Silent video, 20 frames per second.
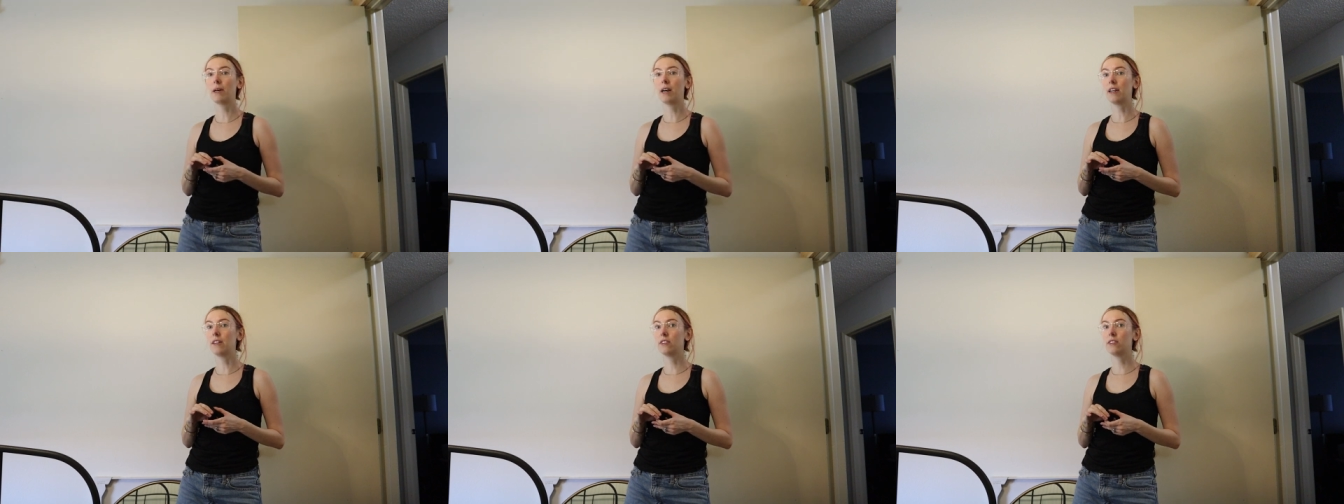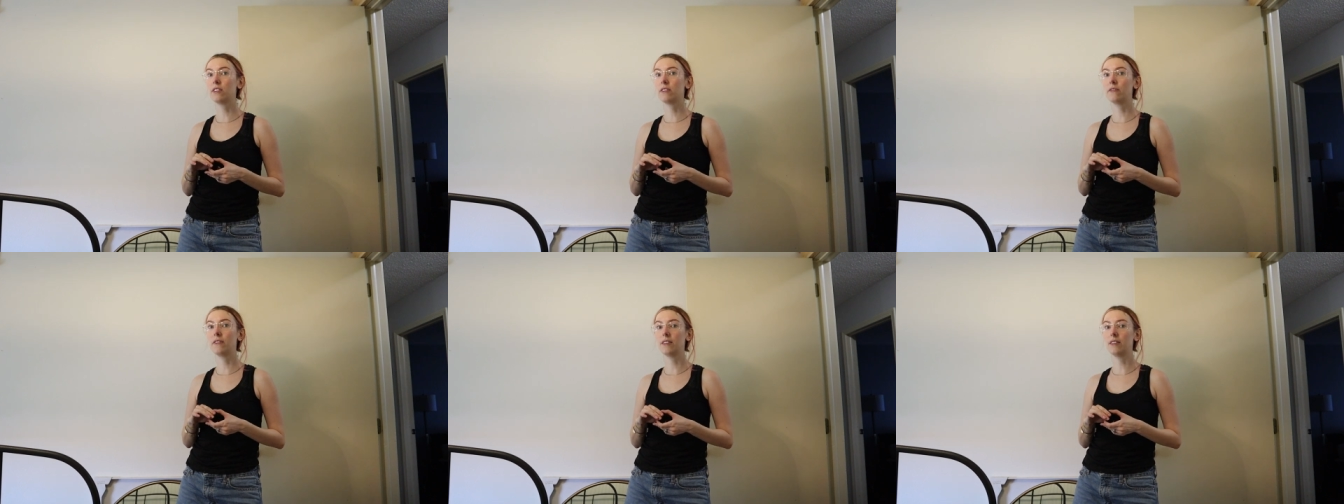but I
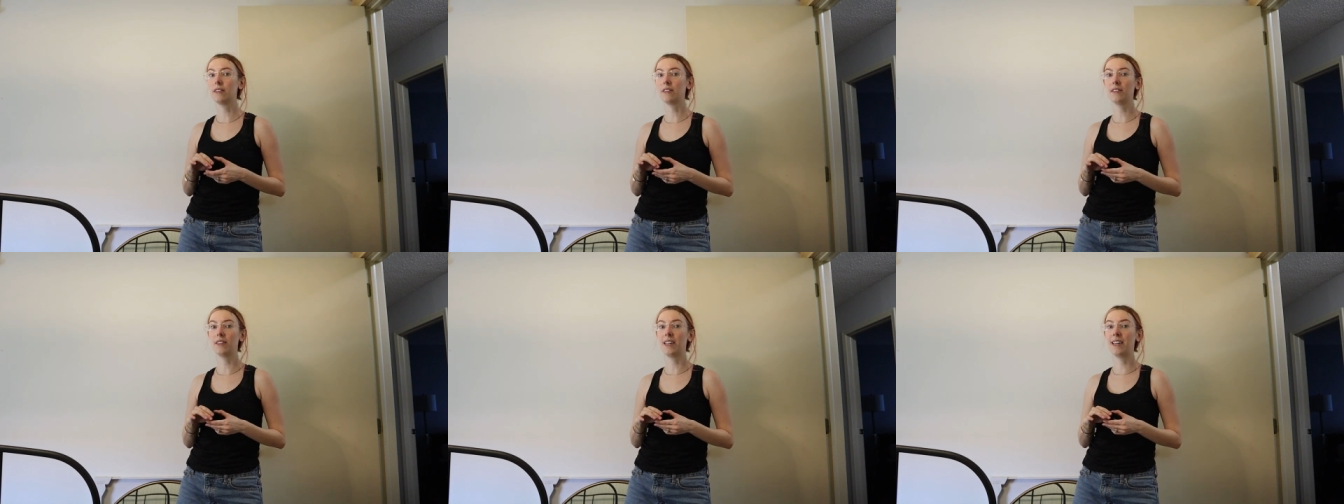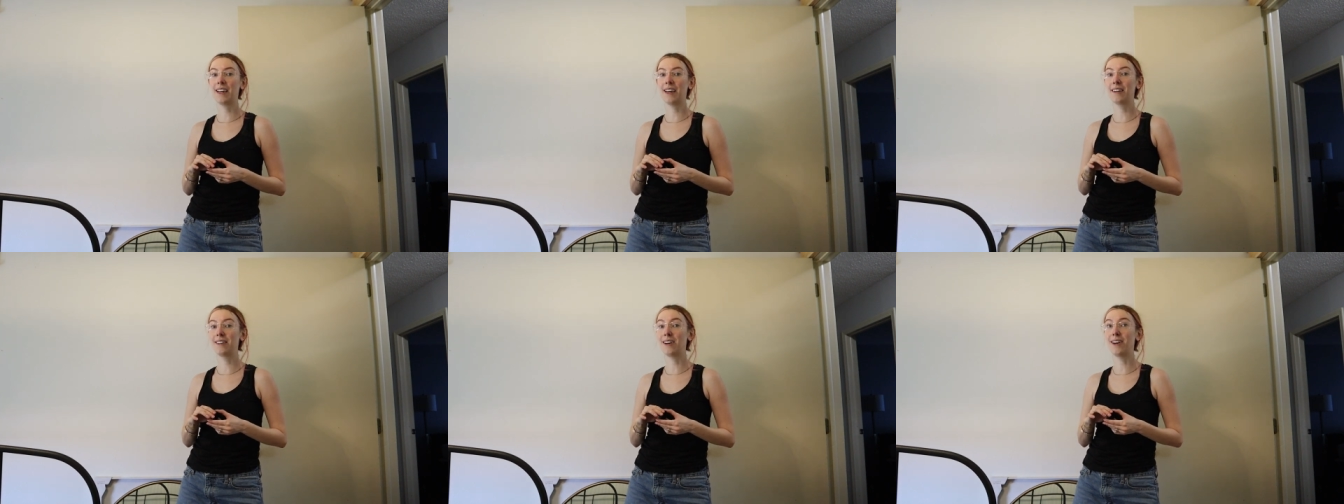just
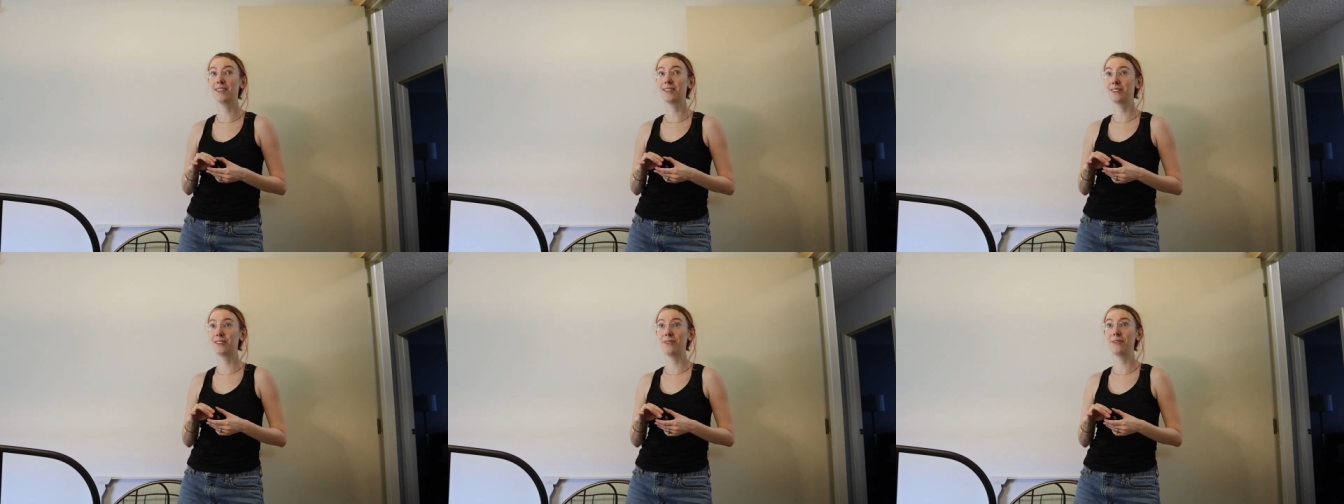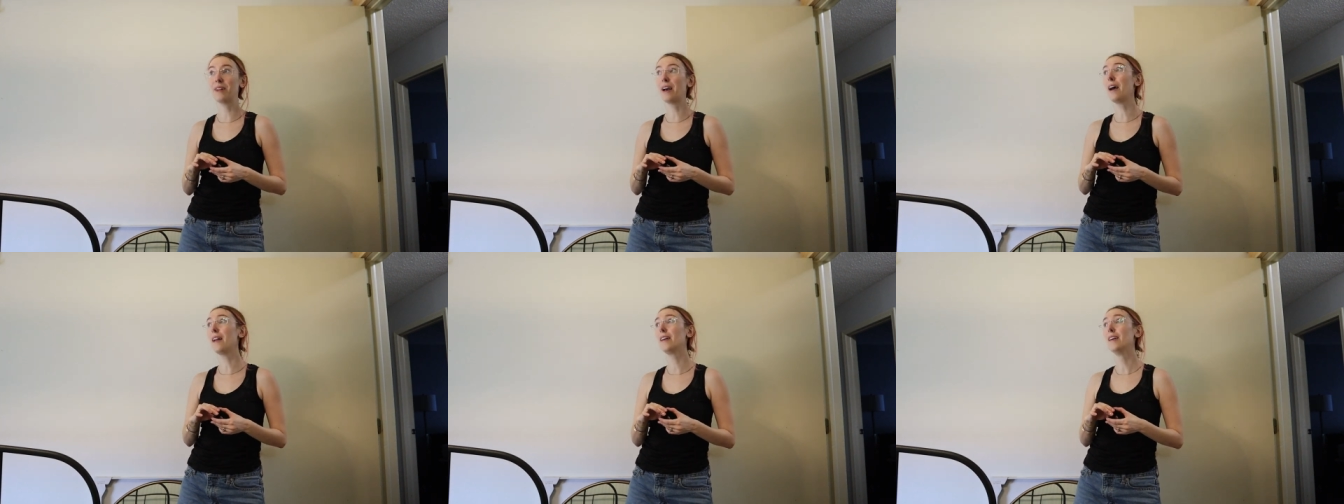physically cannot
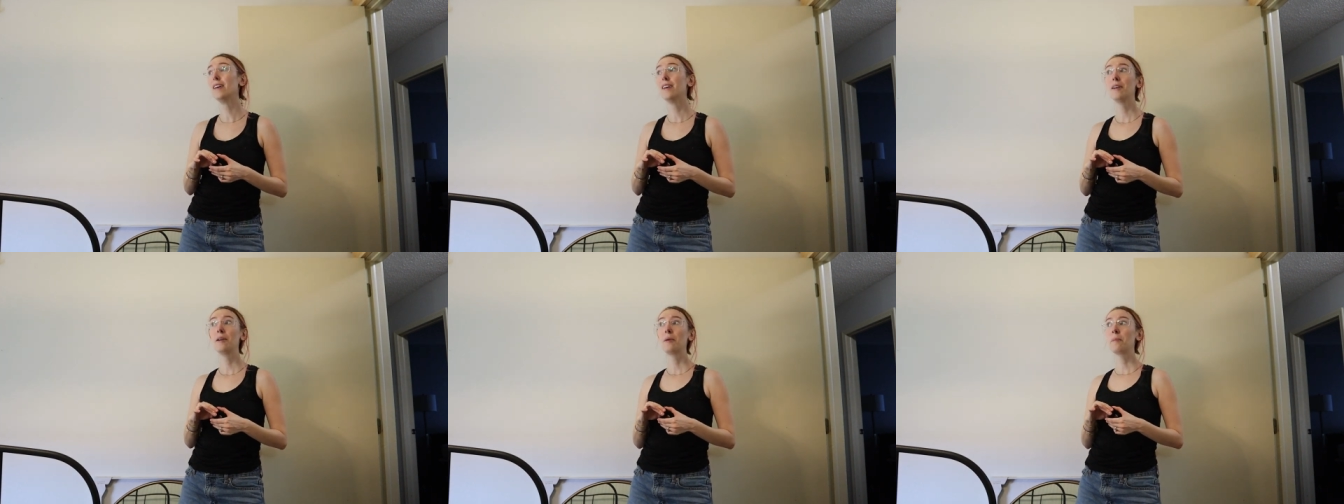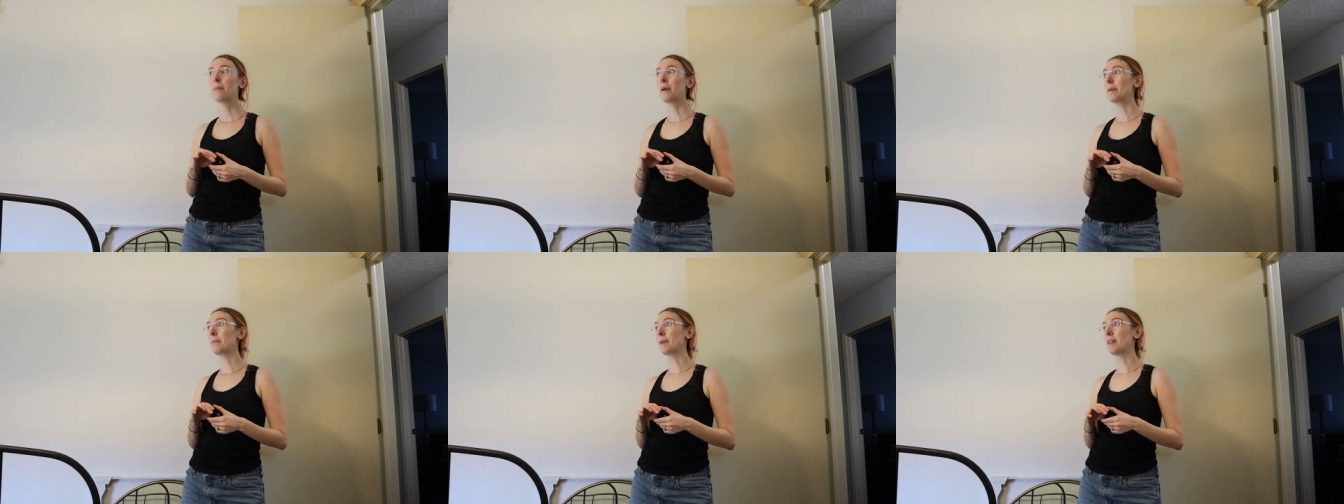do that
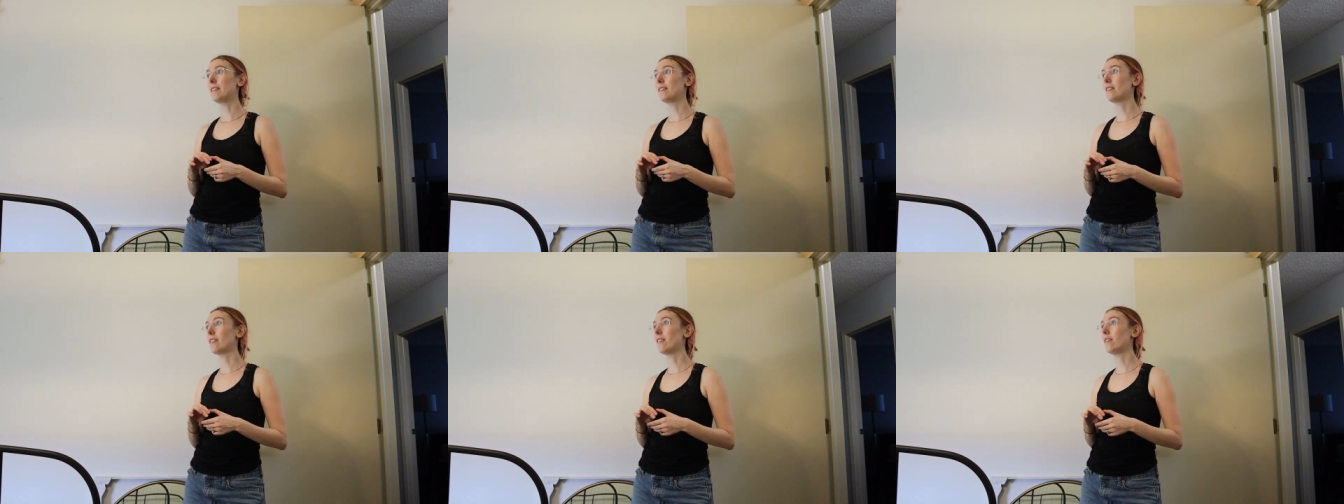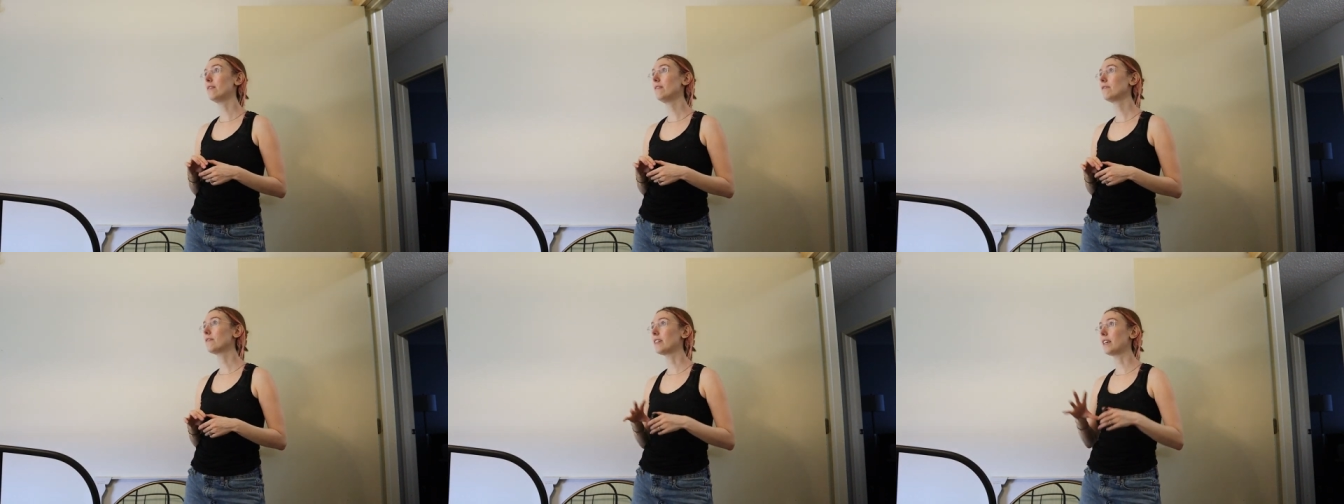by
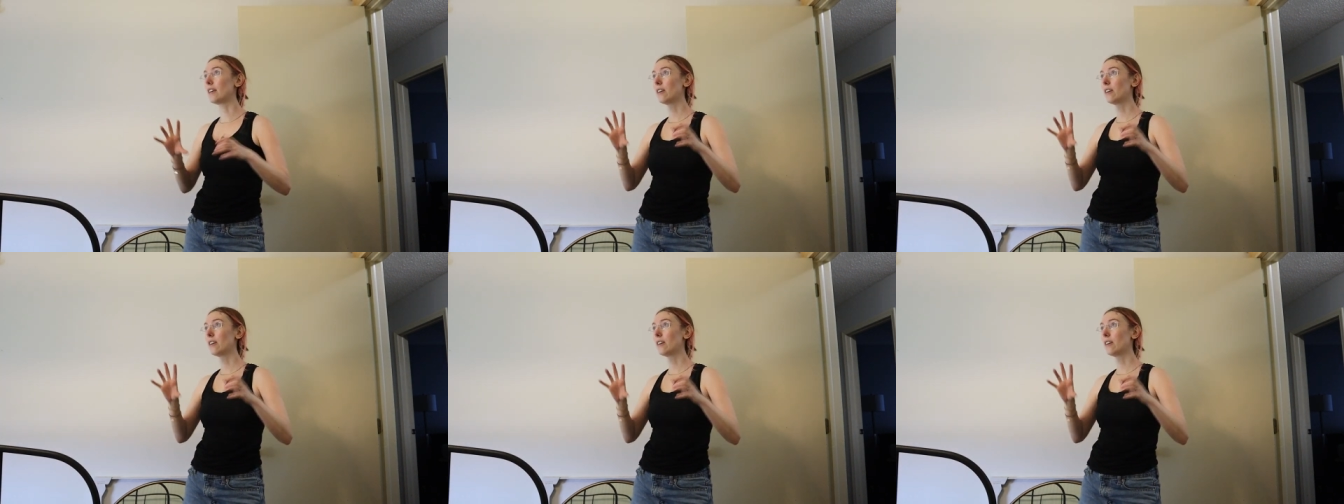myself.